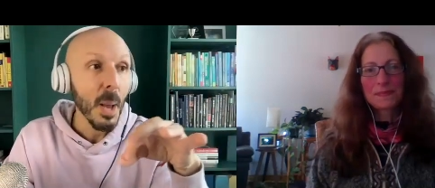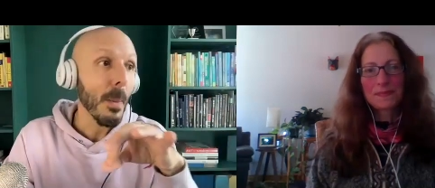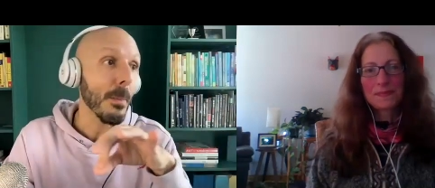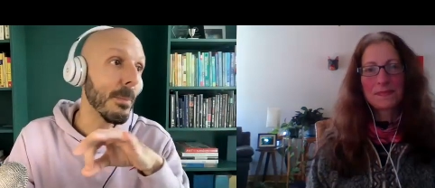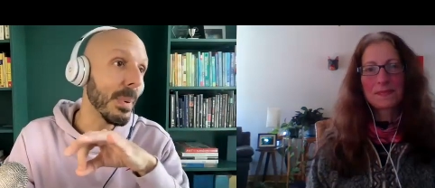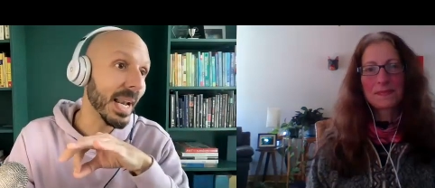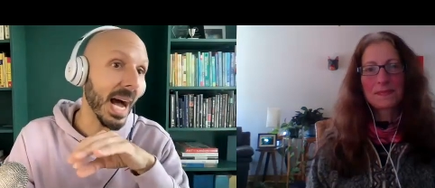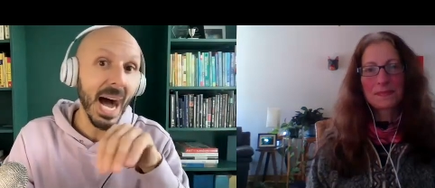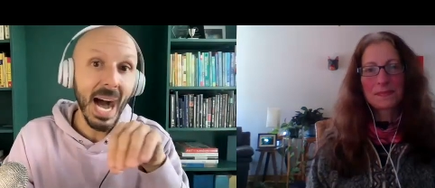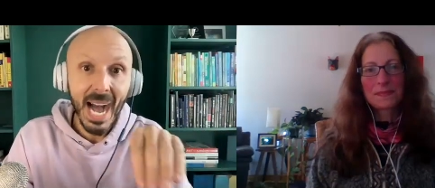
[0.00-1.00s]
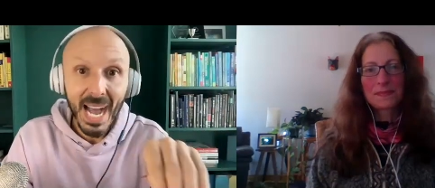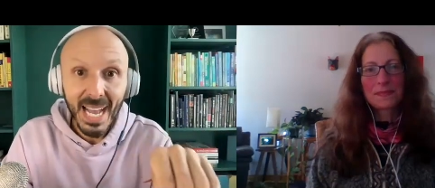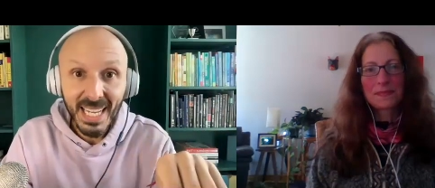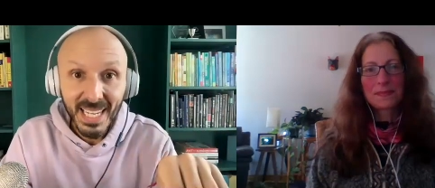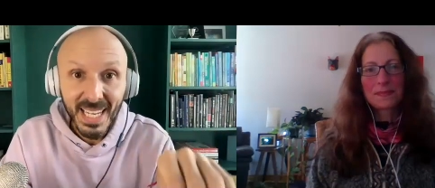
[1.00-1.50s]
Speaker 1: But
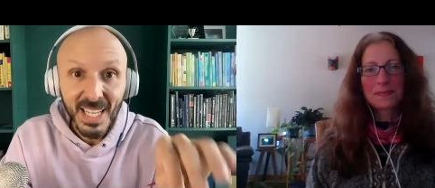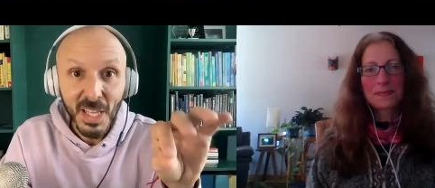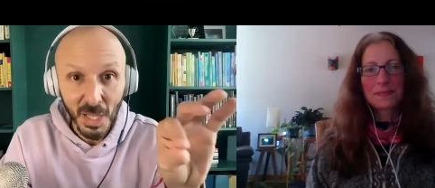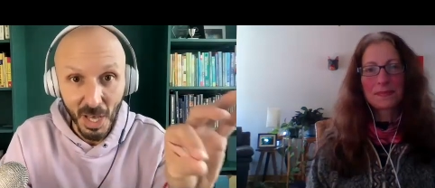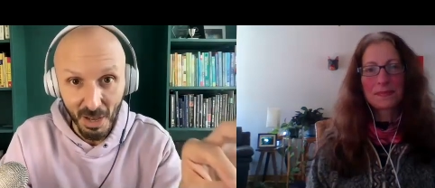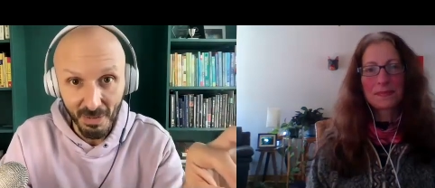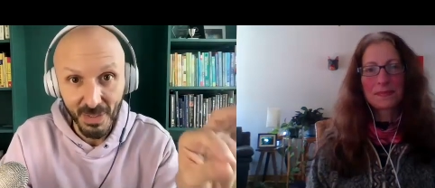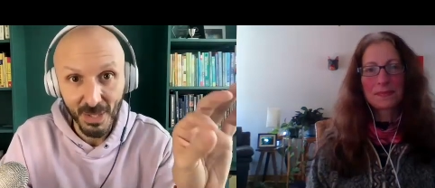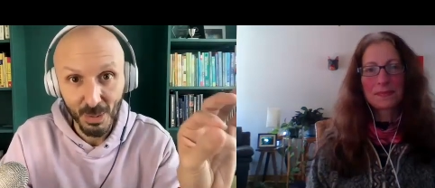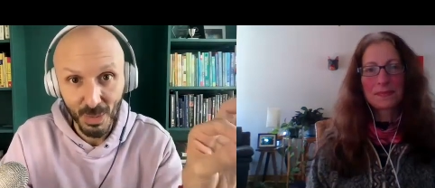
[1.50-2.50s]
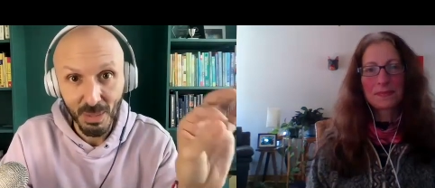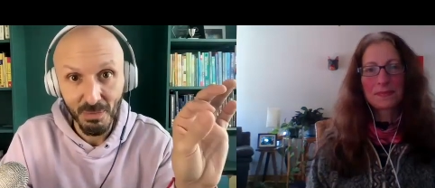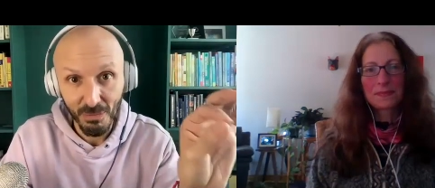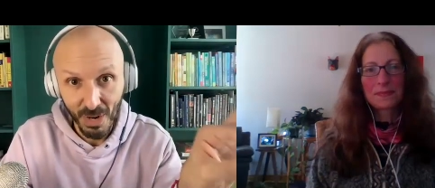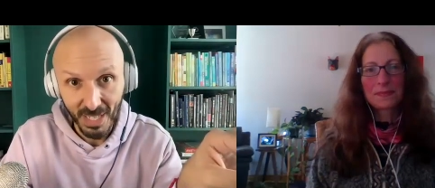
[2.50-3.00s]
I love the
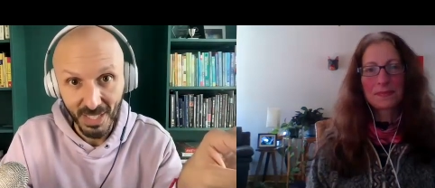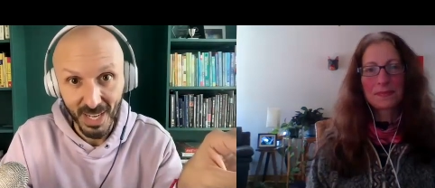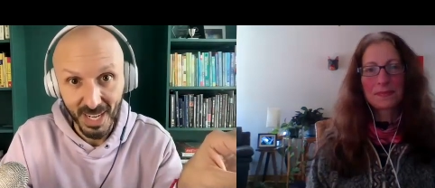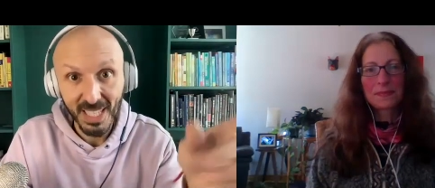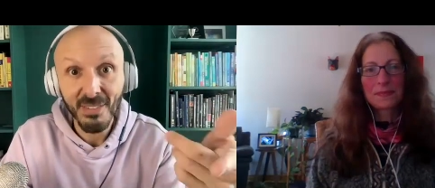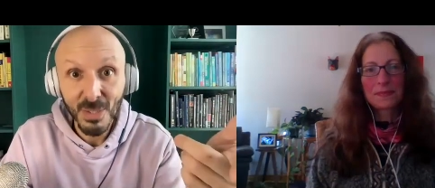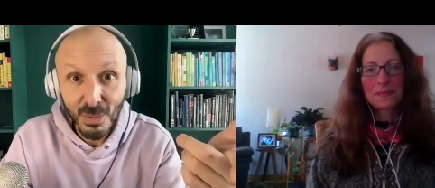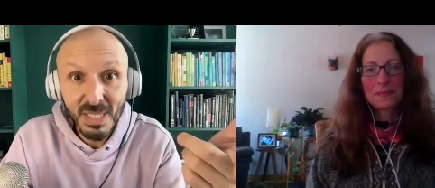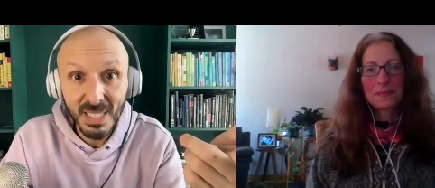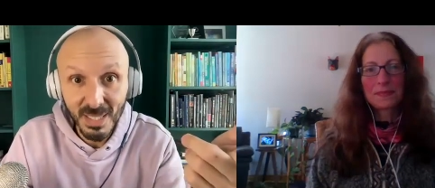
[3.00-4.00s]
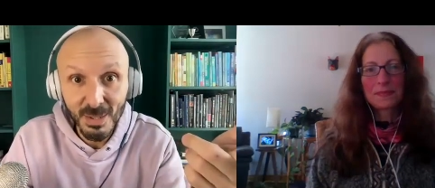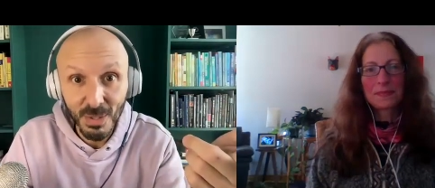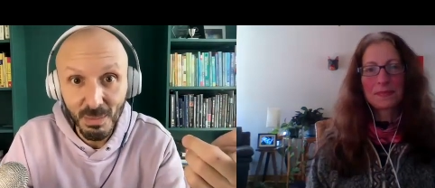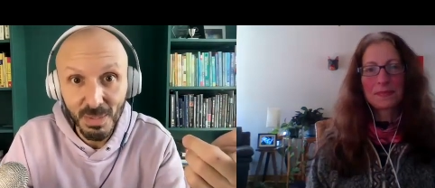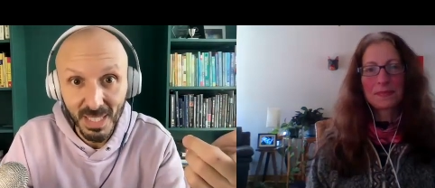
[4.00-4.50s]
Scream franchise. Have you seen
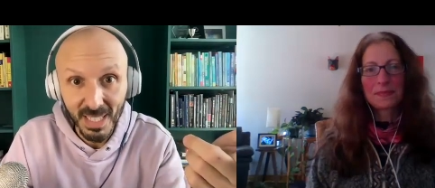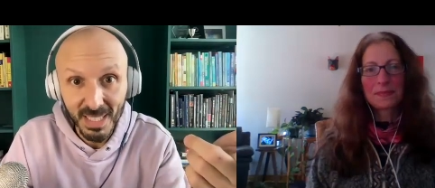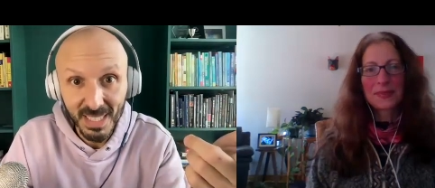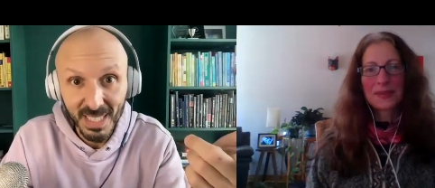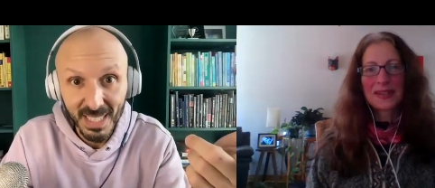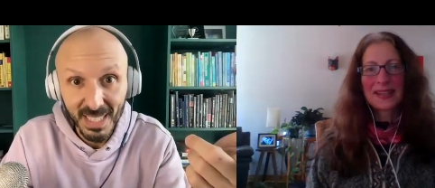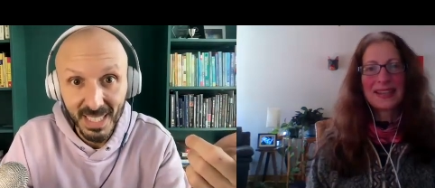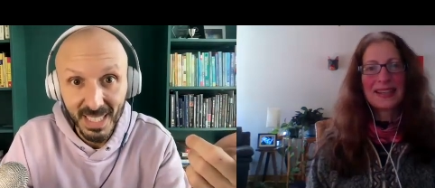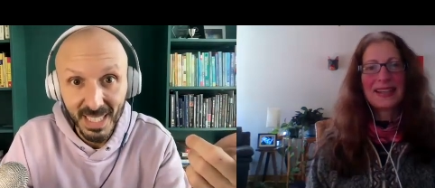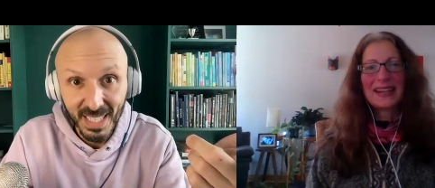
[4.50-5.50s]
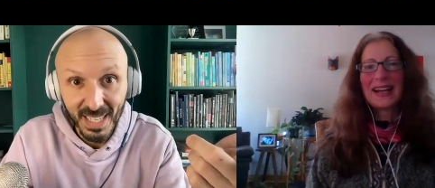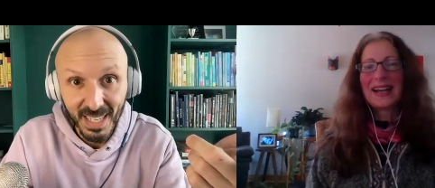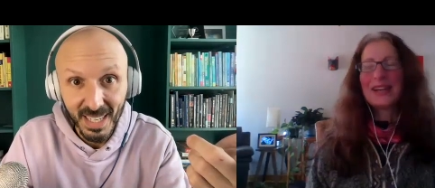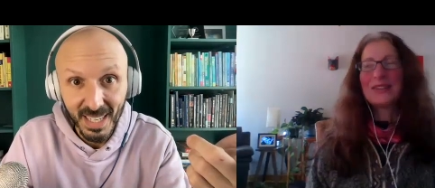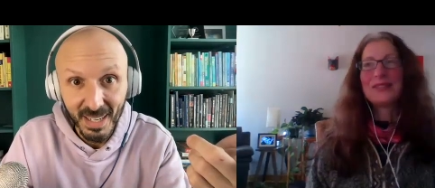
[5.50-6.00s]
Scream 6?
Speaker 2: I
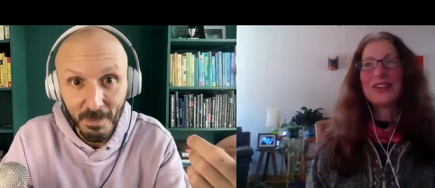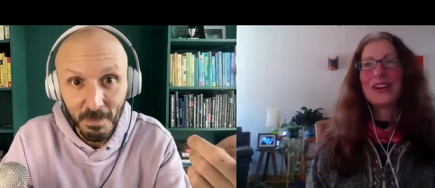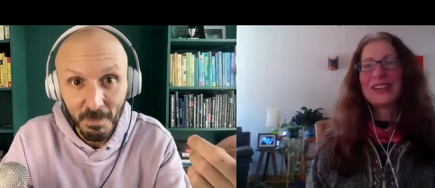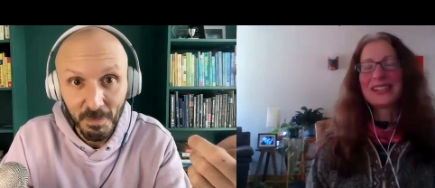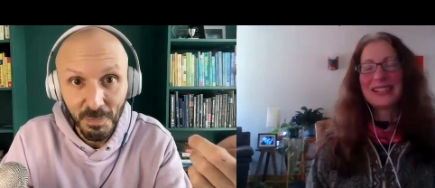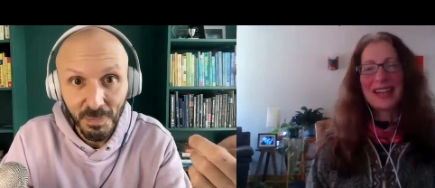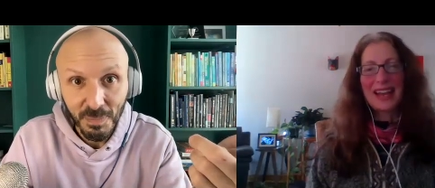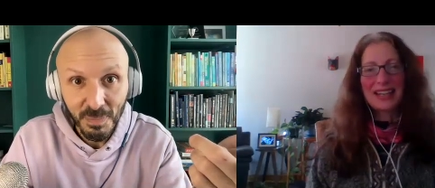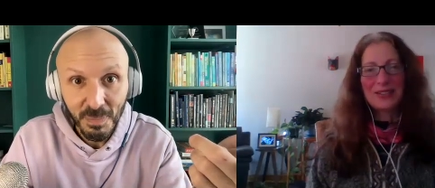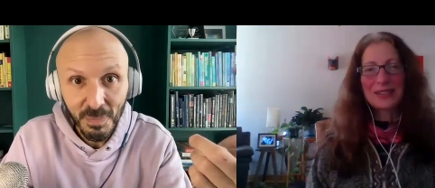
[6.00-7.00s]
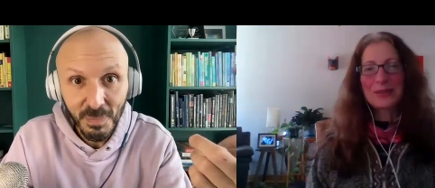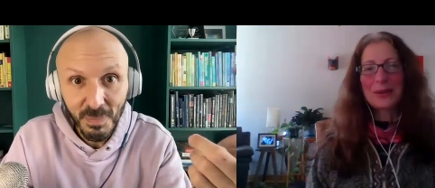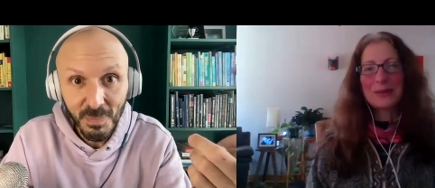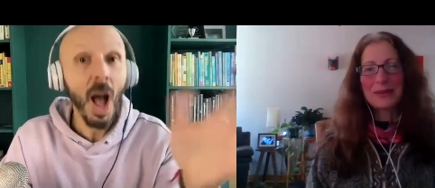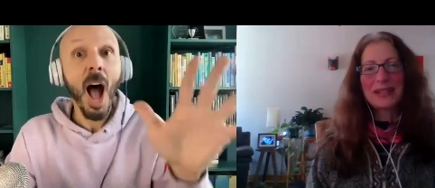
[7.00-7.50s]
have not seen any of the
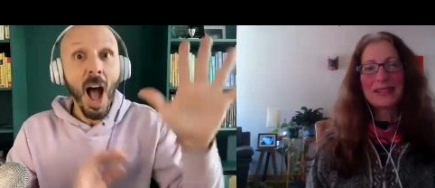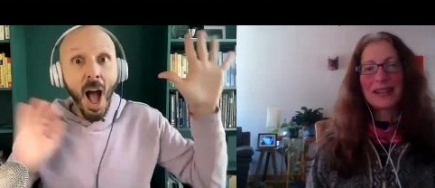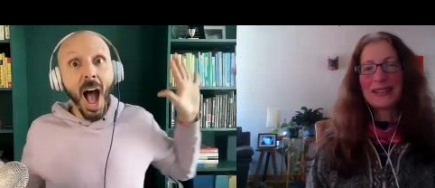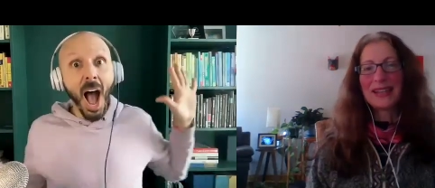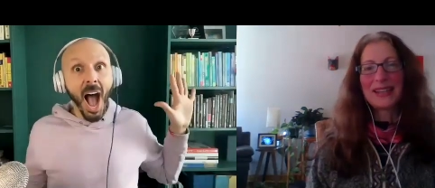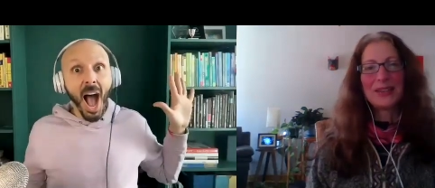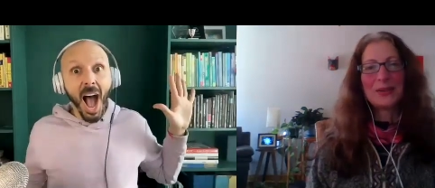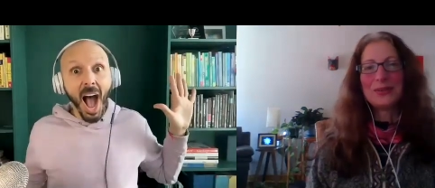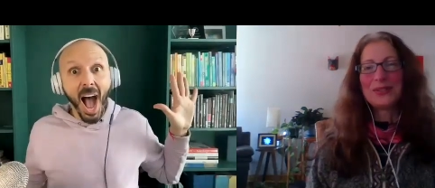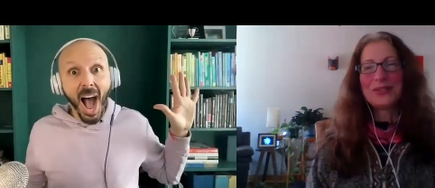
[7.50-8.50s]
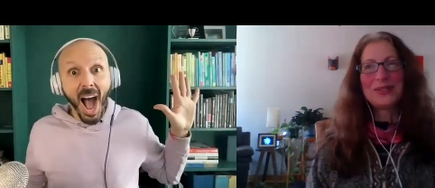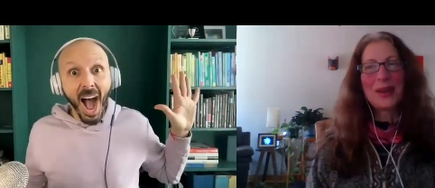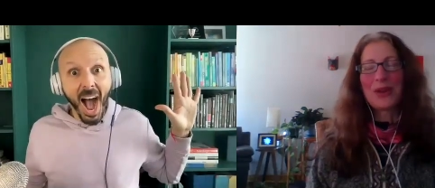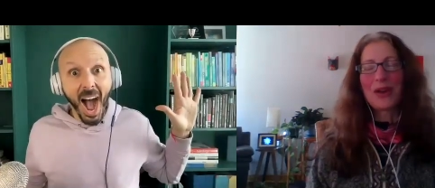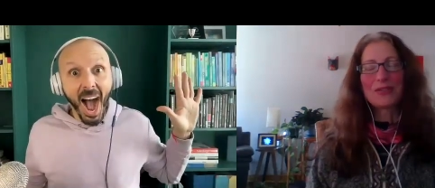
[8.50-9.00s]
Screams because I, like you,
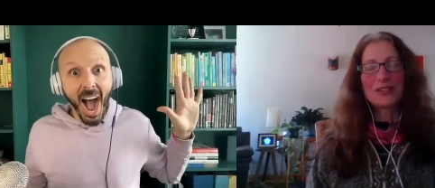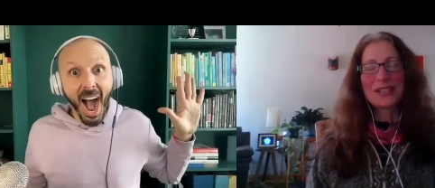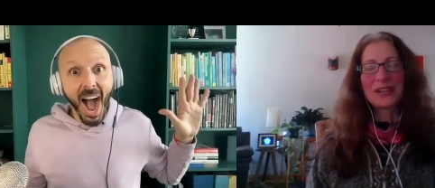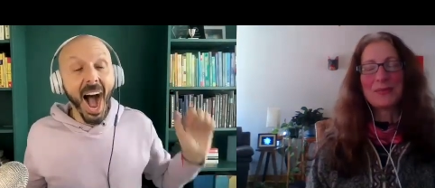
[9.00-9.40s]
am not for scary